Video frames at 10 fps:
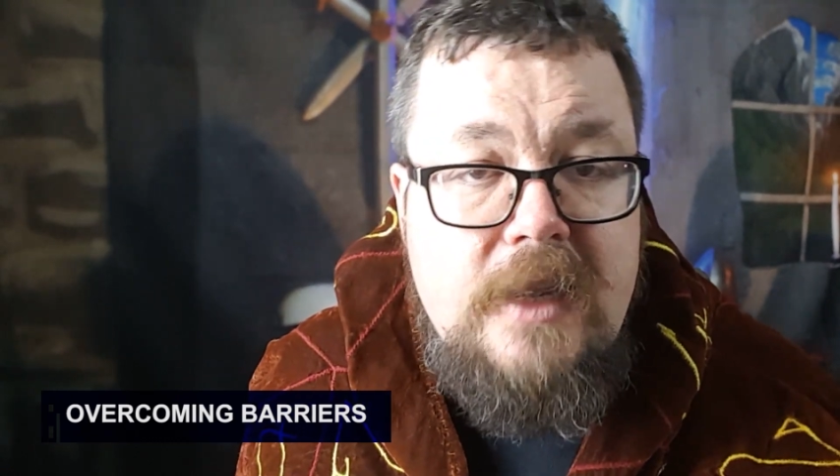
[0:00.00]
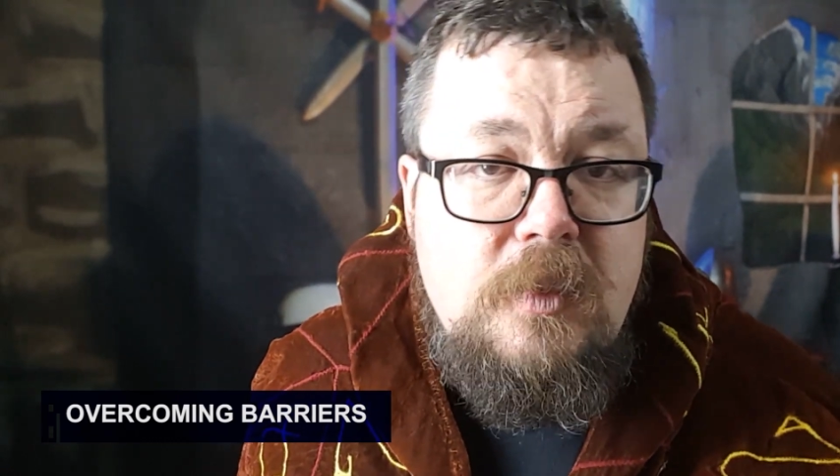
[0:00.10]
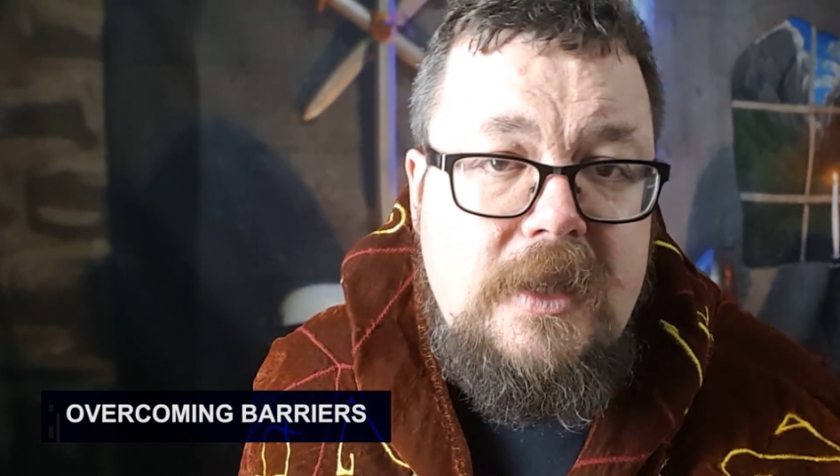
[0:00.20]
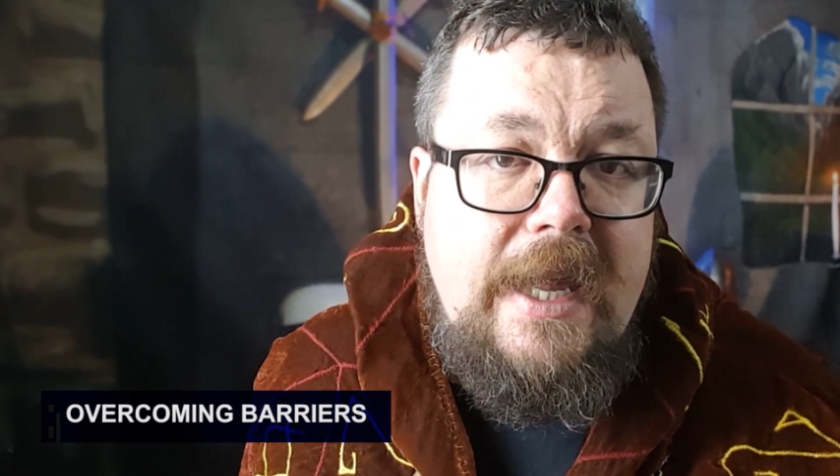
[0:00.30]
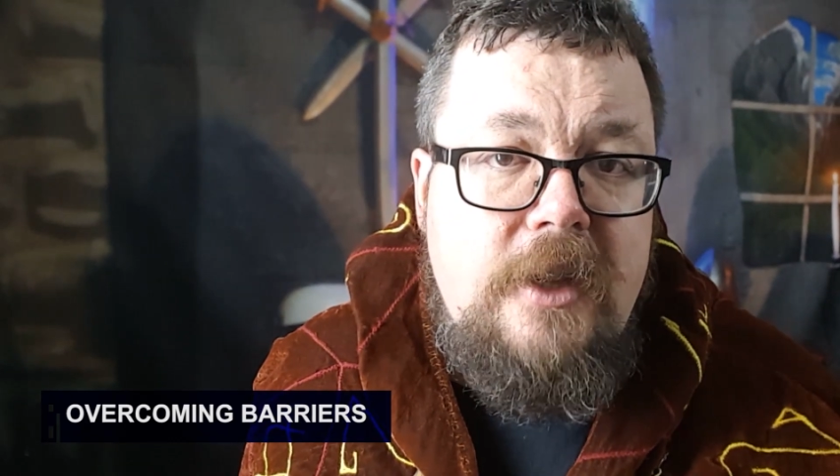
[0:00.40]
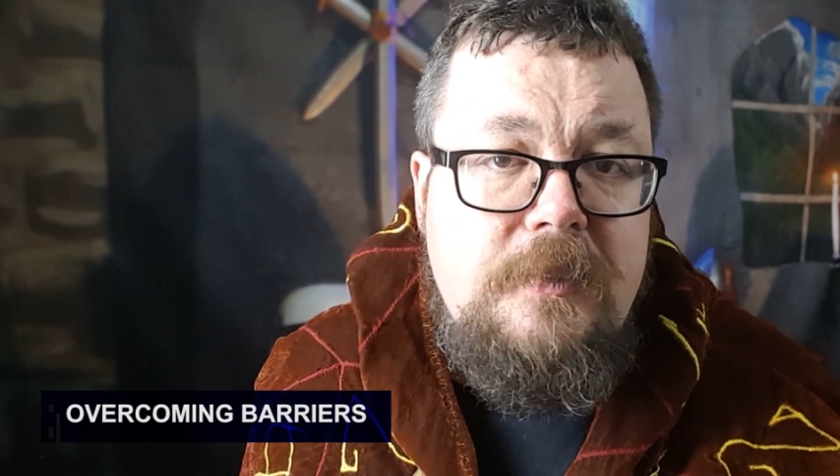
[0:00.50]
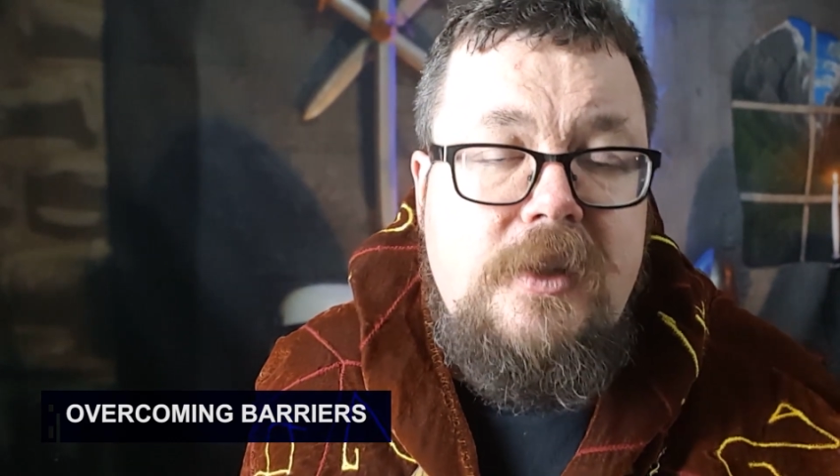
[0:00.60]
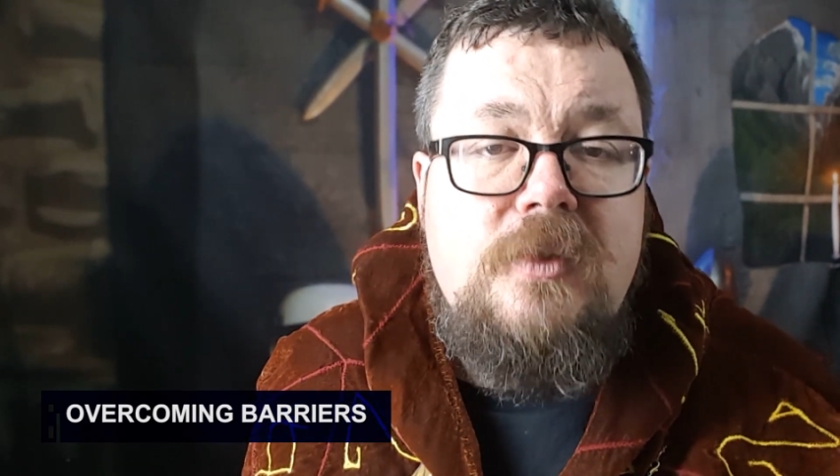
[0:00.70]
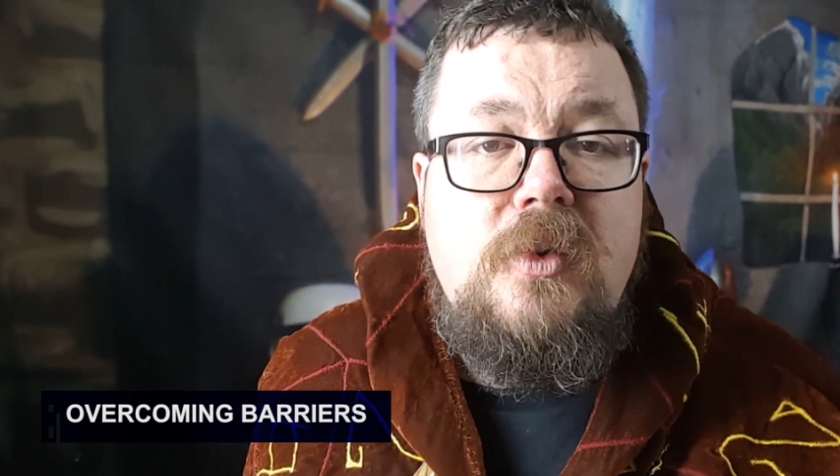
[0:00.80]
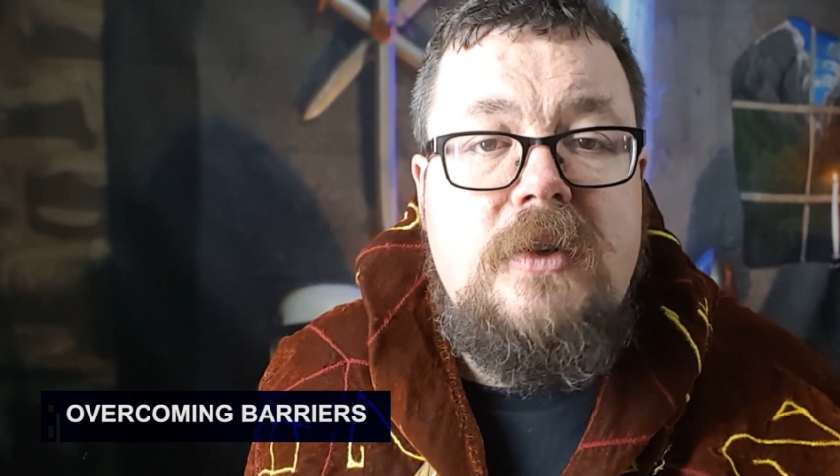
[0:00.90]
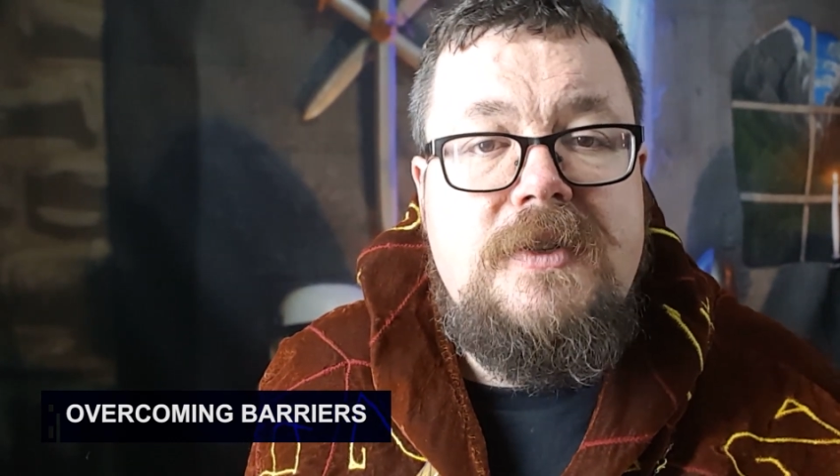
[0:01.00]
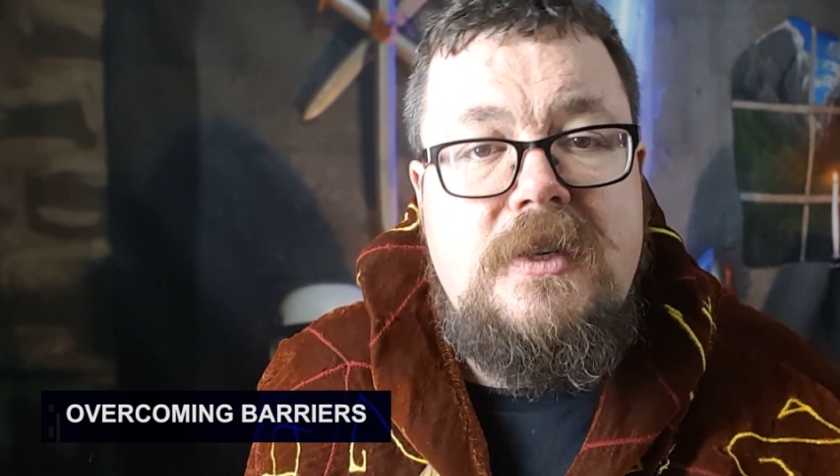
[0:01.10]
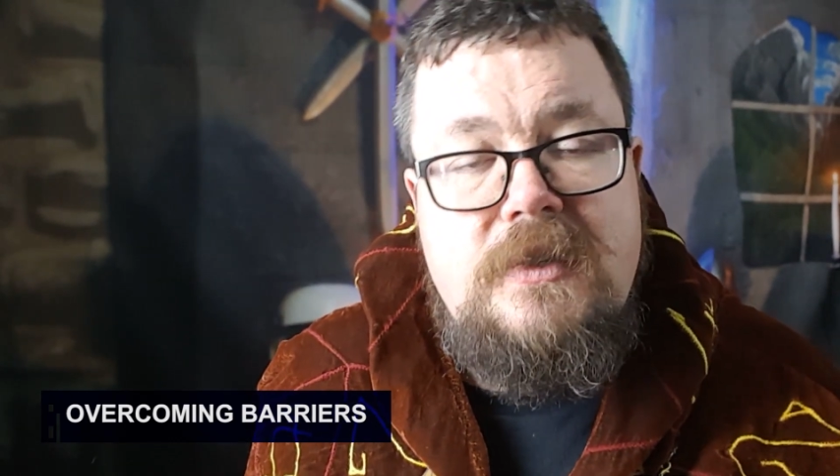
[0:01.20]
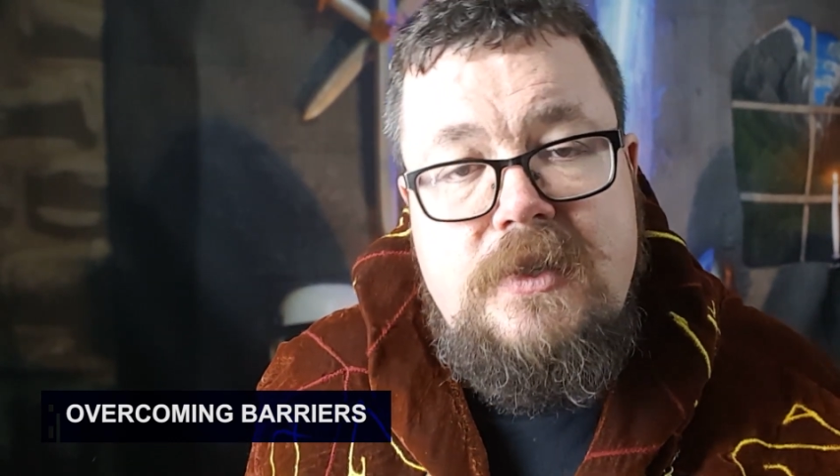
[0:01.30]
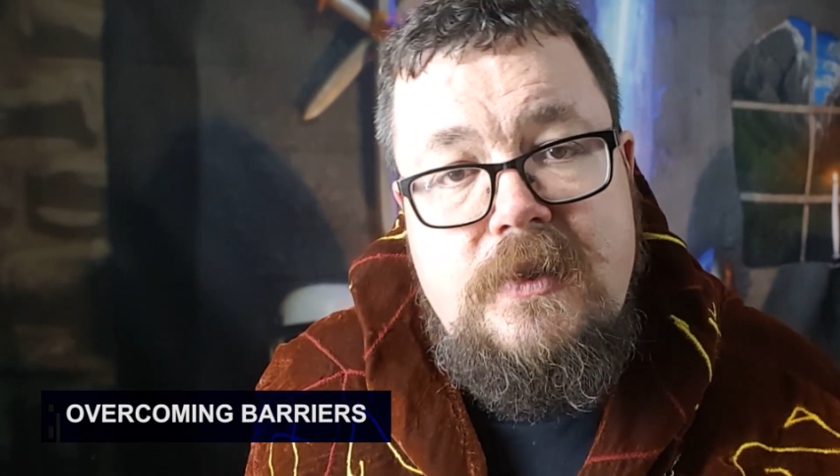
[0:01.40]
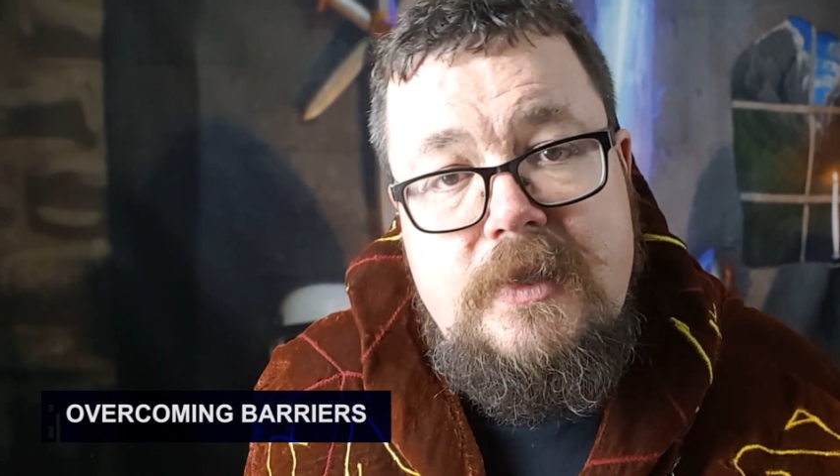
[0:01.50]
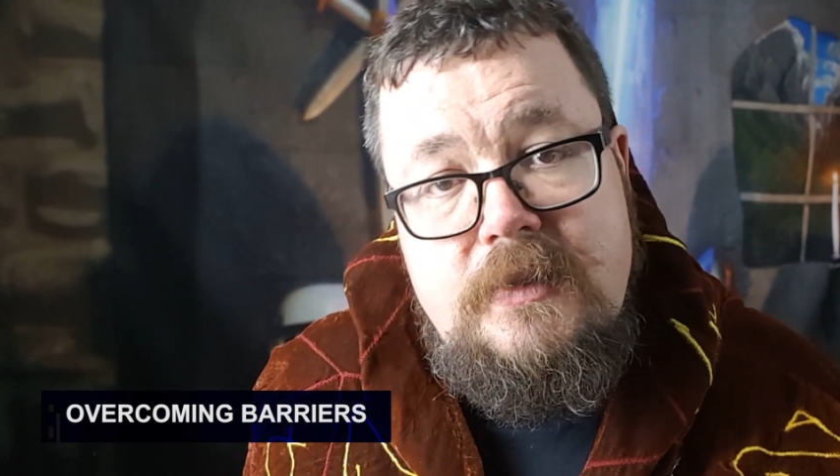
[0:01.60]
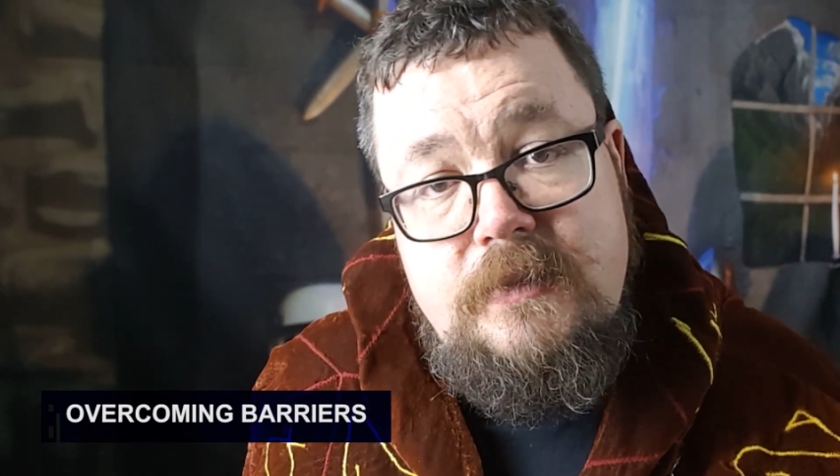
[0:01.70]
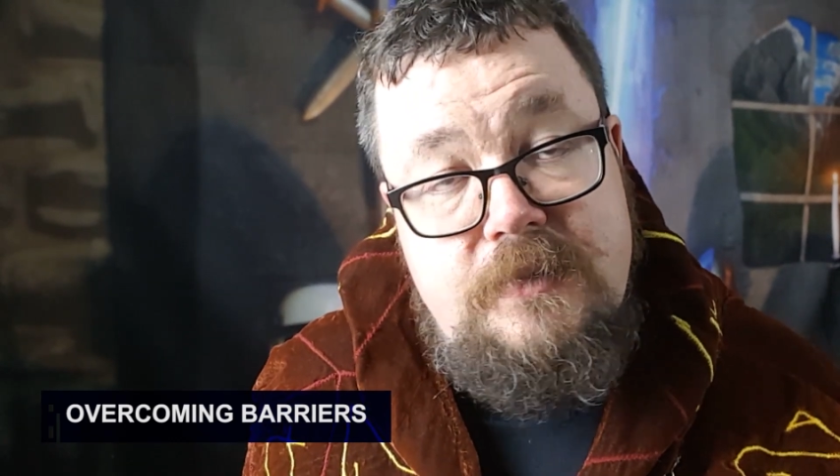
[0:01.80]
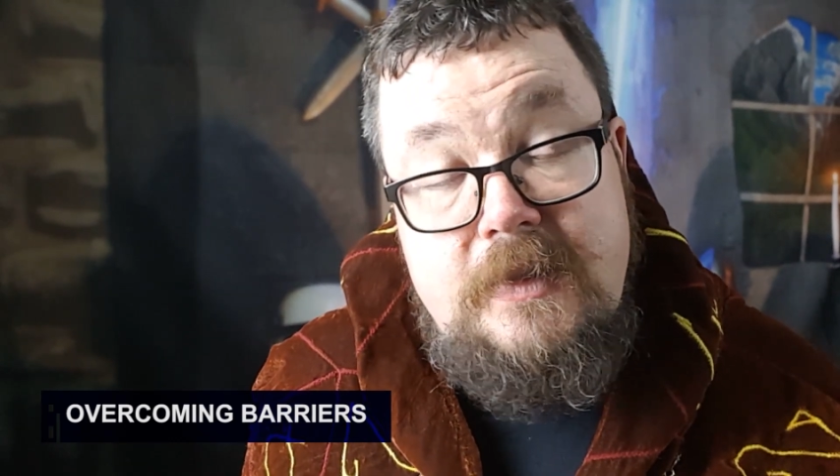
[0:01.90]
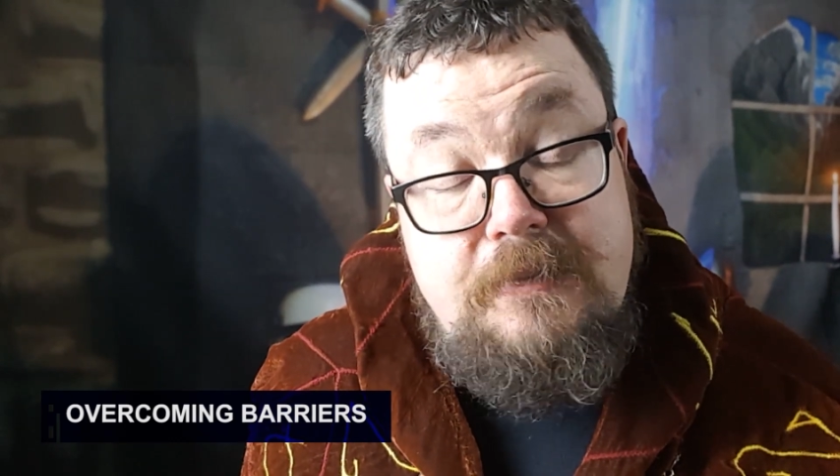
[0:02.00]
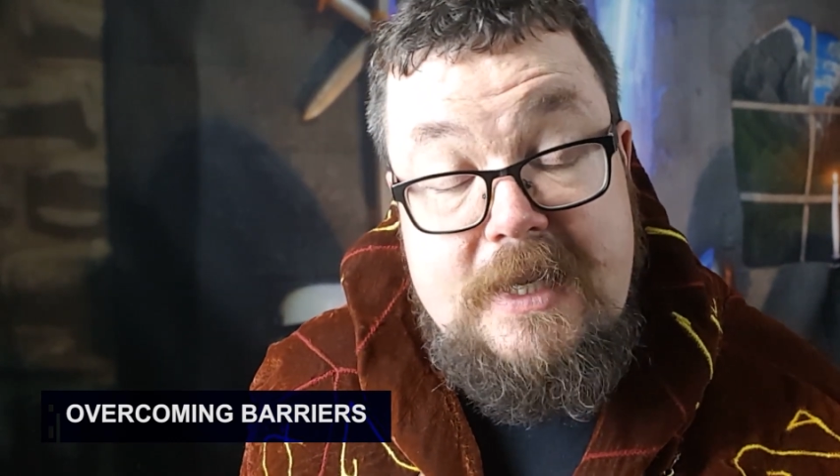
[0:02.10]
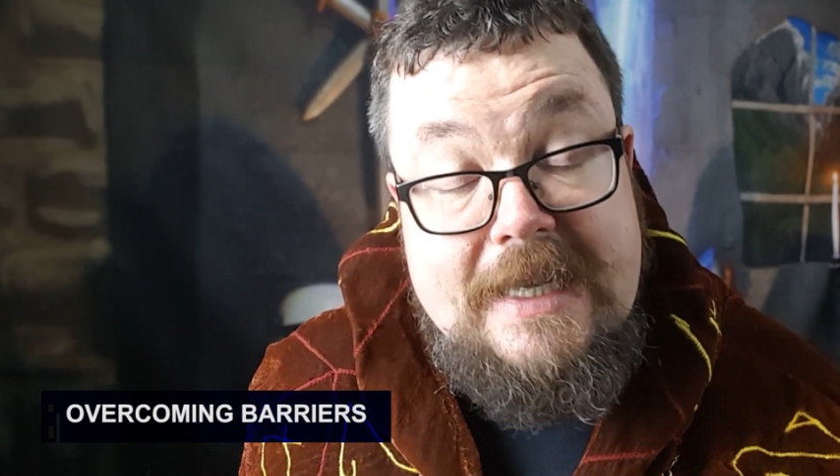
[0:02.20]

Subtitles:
it will help you also to be